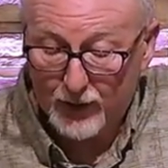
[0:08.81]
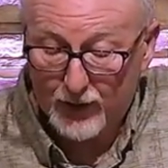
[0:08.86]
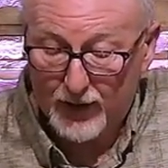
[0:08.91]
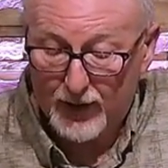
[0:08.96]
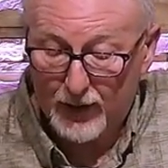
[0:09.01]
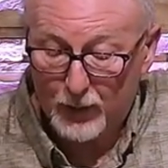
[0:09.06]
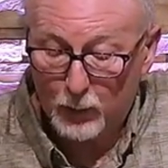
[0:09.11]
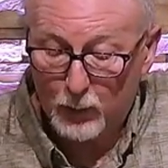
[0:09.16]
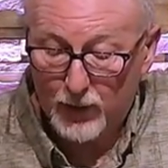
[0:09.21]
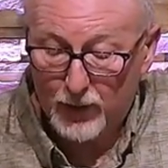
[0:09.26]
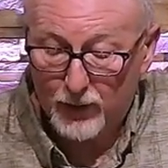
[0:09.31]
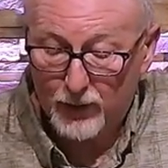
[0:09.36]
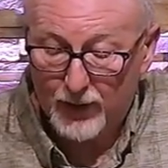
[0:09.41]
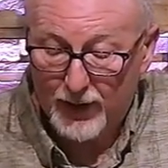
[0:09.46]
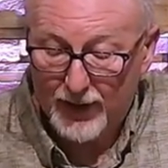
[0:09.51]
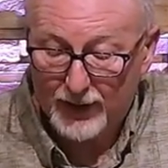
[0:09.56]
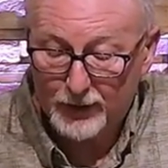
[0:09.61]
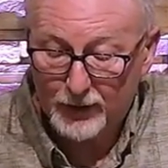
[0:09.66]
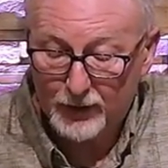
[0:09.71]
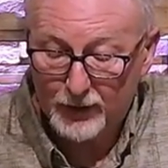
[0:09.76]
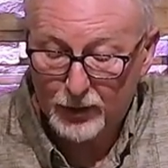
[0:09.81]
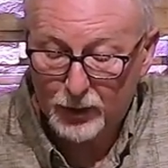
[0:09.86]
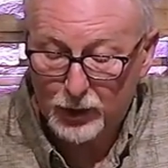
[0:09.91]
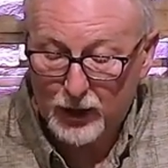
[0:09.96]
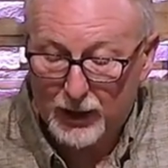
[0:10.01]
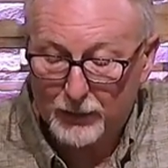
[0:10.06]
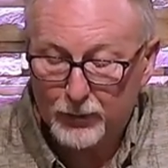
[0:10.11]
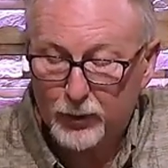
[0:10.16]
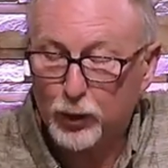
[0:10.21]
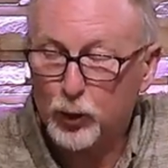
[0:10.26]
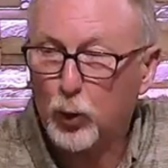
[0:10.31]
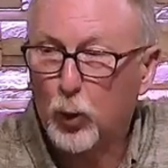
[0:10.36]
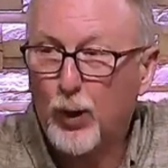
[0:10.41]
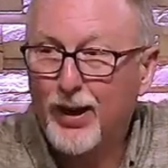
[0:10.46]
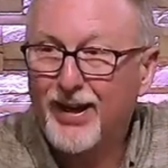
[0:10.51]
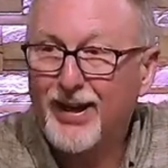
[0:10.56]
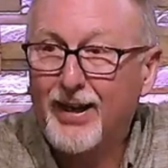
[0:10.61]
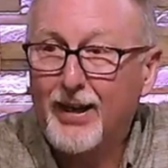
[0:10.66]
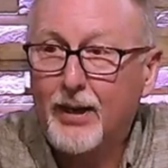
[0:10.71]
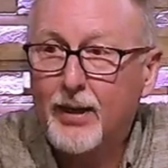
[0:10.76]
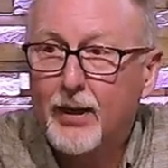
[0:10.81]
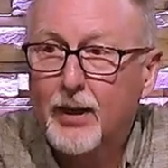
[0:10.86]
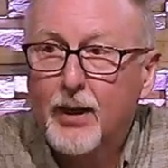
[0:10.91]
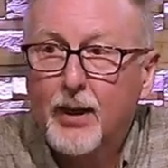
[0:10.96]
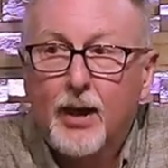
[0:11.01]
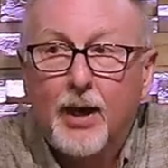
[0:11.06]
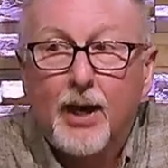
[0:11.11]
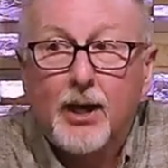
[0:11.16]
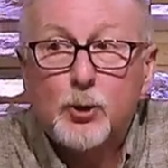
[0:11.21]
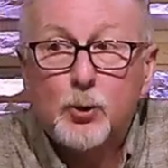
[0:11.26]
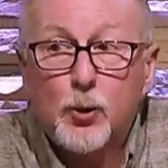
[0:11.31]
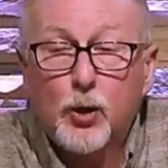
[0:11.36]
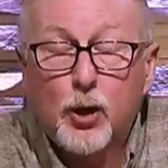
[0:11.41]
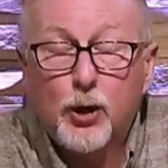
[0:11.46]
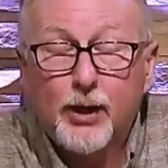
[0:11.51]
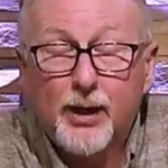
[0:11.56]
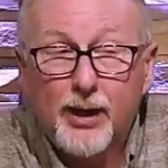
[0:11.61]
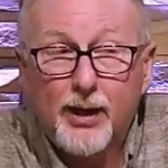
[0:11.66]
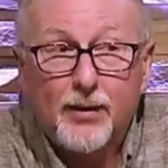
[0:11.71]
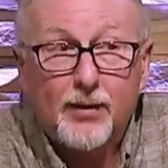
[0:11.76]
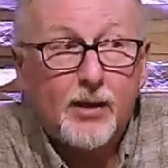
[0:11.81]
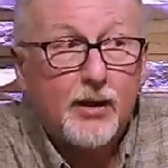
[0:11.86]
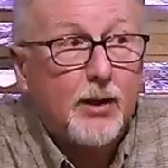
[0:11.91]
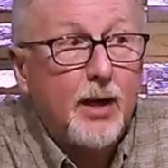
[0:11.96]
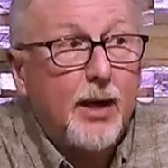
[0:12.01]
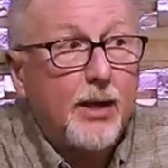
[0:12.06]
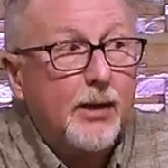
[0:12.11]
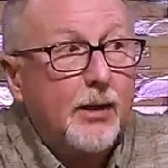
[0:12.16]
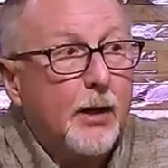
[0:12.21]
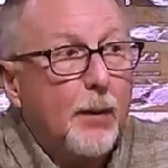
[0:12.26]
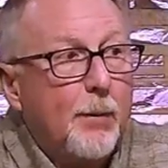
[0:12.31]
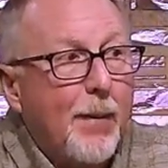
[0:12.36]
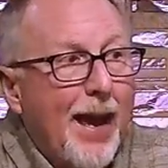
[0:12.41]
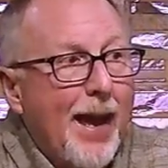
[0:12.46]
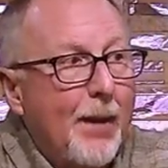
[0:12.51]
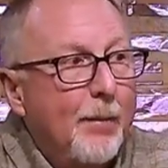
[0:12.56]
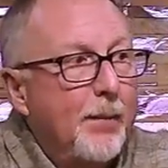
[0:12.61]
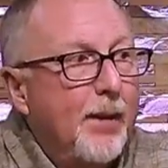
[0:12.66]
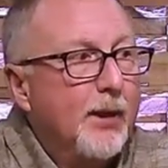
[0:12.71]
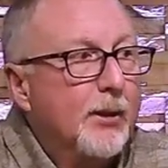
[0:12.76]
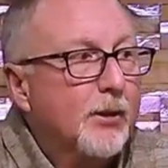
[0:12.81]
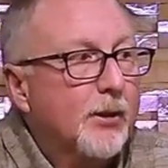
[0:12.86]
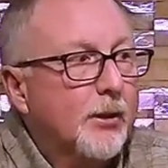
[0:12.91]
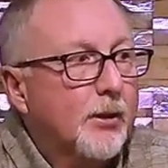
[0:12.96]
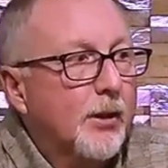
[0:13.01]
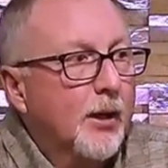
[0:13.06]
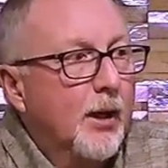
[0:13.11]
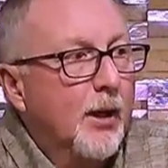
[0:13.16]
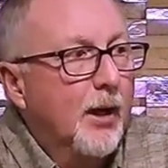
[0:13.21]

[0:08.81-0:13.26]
And we are in Exodus chapter 20 as we're looking at the Ten Commandments.